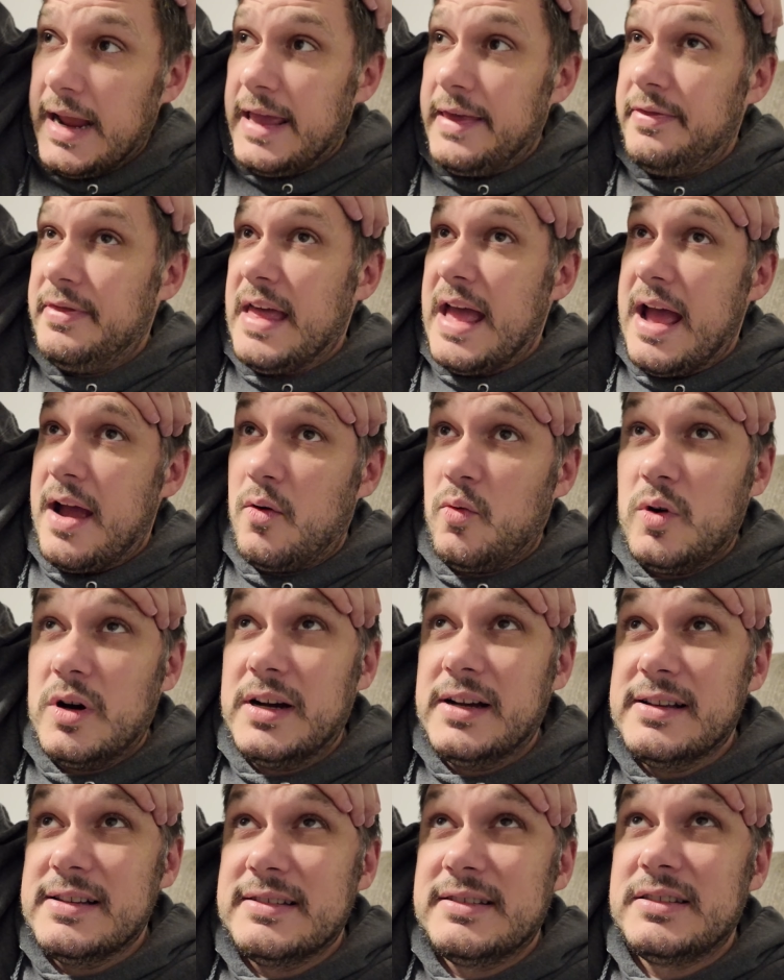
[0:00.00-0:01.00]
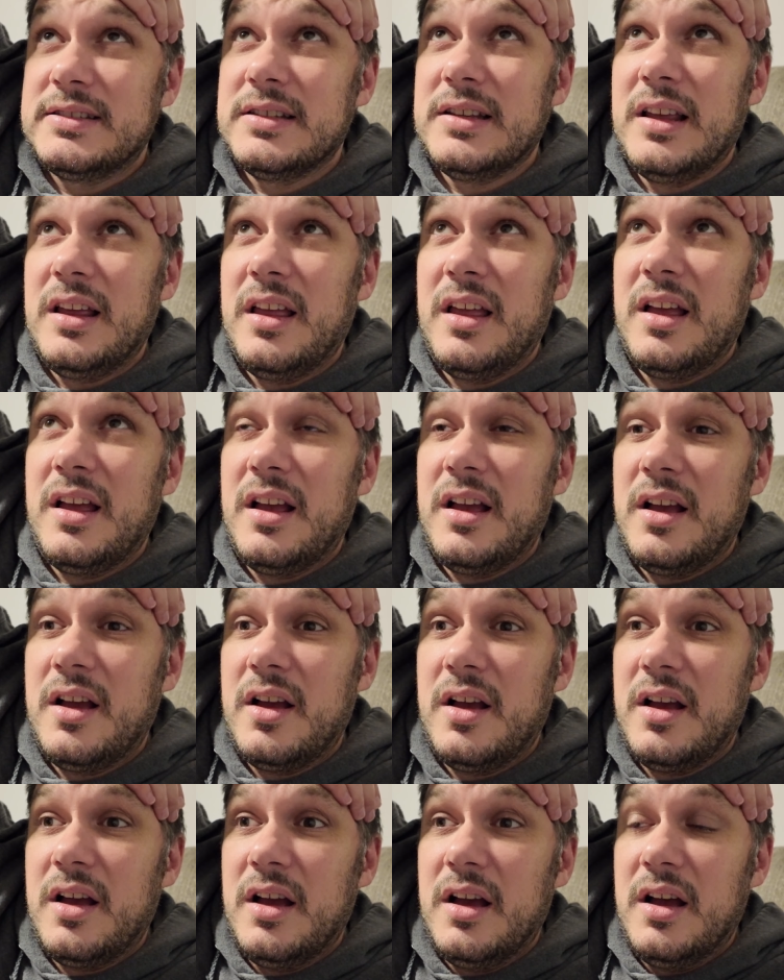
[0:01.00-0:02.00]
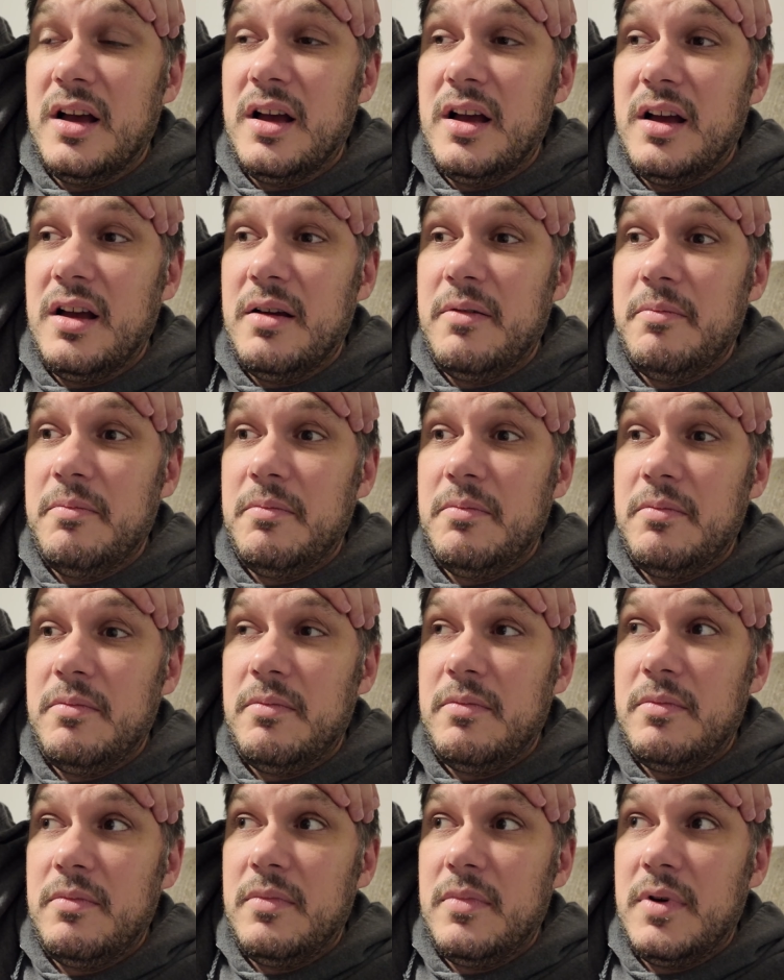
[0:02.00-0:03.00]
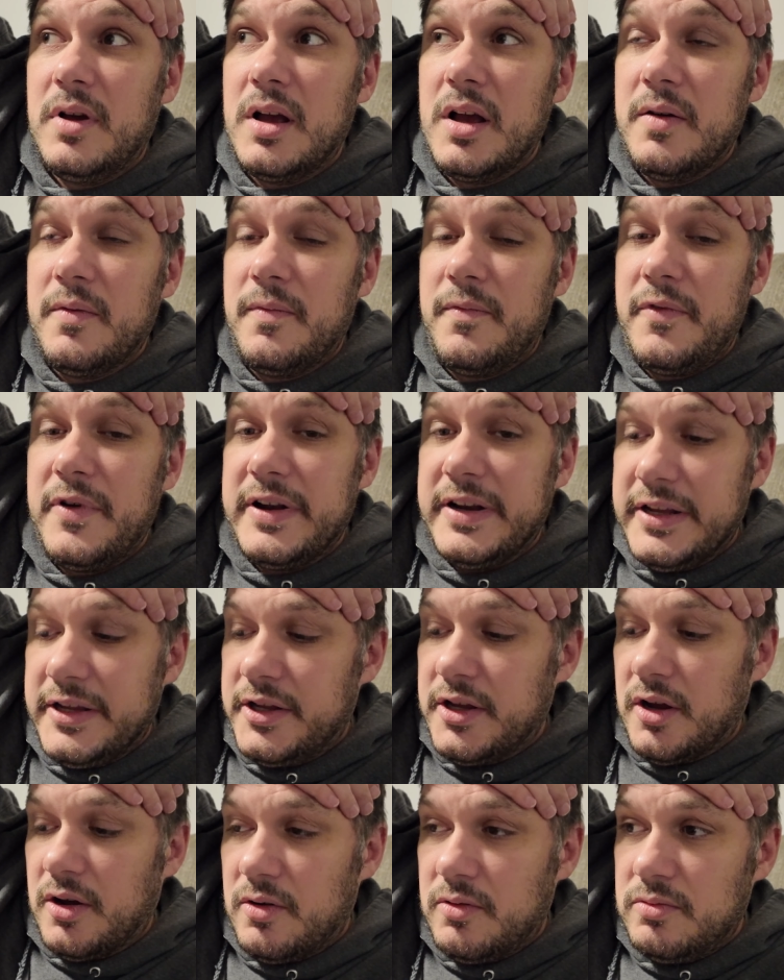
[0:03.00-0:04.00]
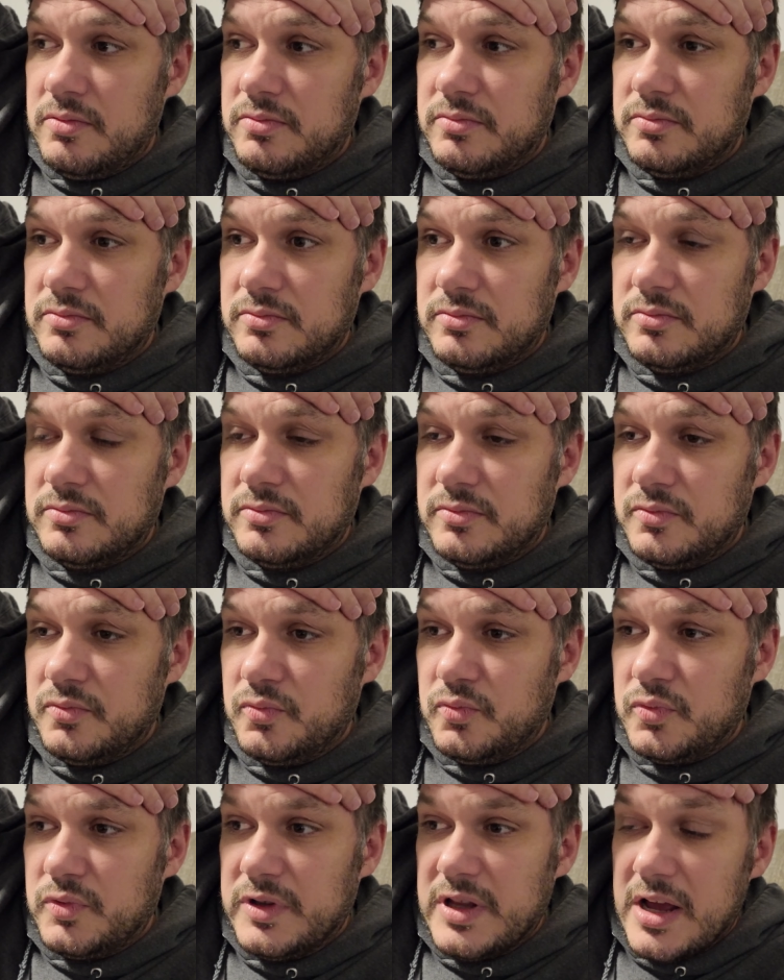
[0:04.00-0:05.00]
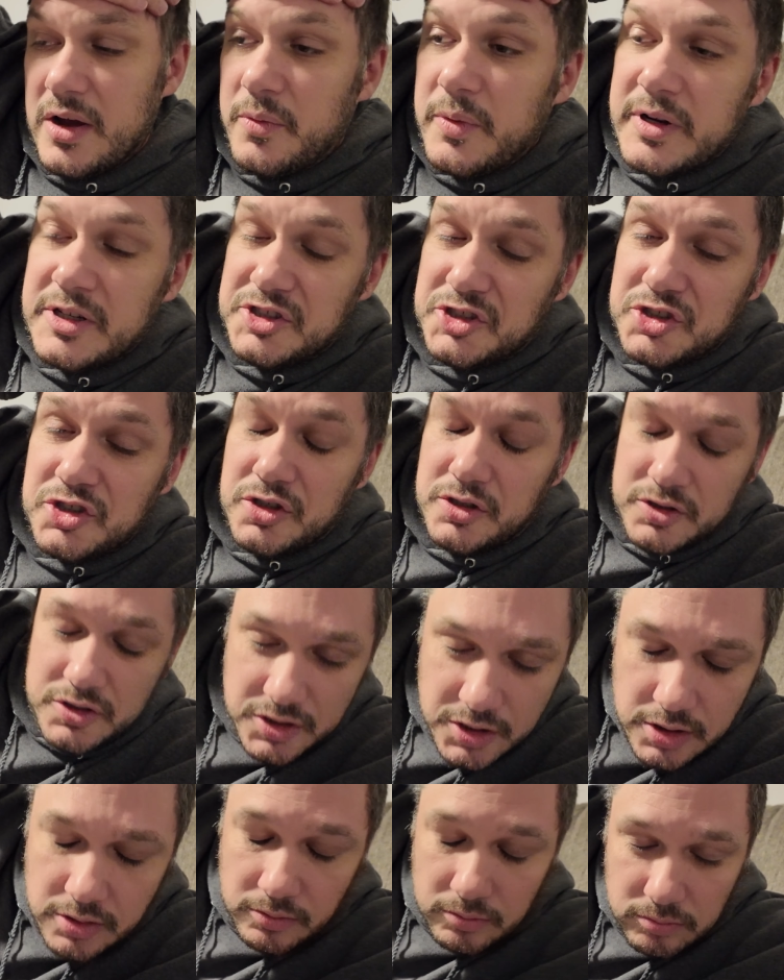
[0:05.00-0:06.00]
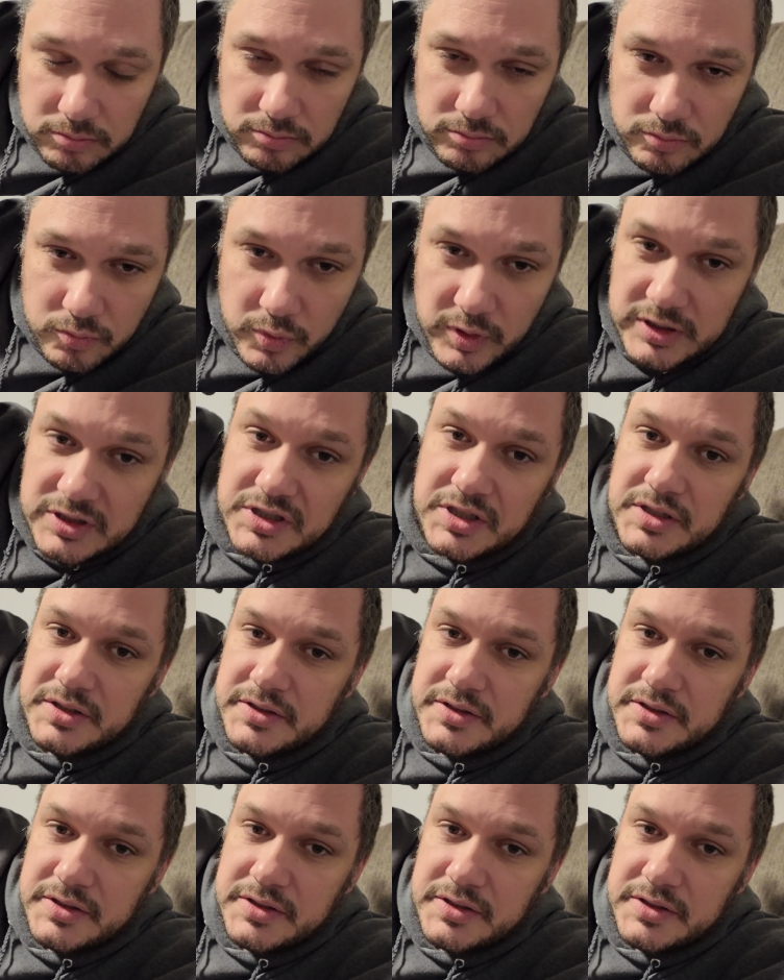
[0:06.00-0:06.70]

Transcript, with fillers: and that was uh, a video that we should do, which